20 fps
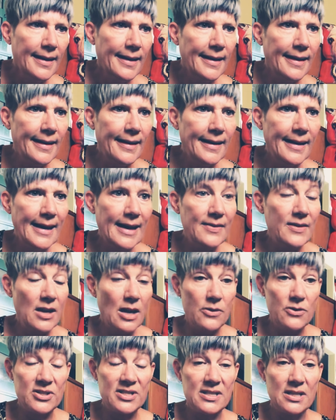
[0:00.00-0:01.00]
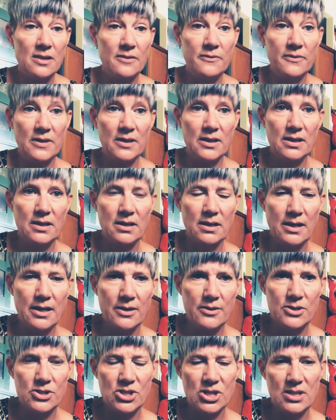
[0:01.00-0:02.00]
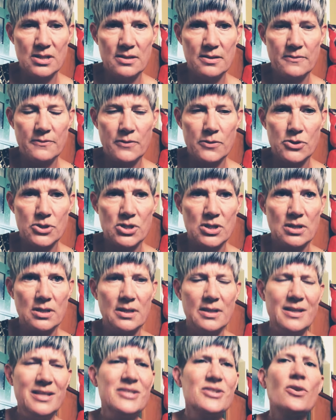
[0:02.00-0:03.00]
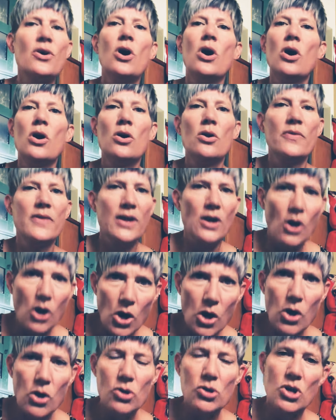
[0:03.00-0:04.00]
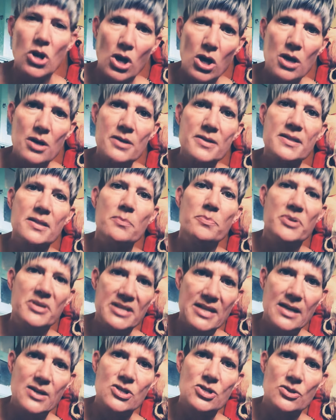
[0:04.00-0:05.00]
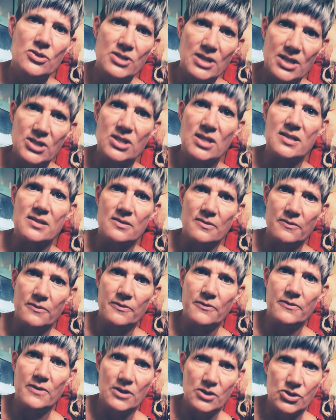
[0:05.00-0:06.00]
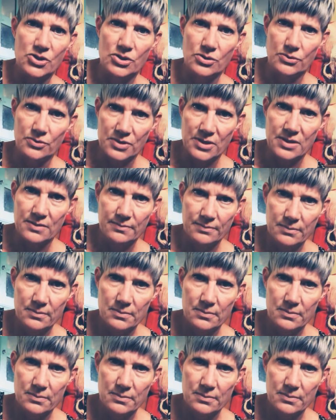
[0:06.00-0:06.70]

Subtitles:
And the other stuff like carrageenan, unfortunately, they all cause potential digestive issues.